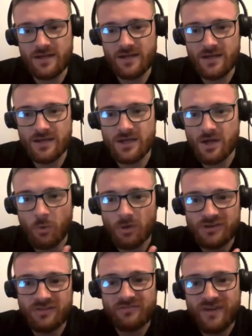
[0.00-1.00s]
You know,
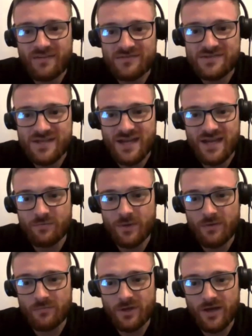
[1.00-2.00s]
what did the fans say? Have we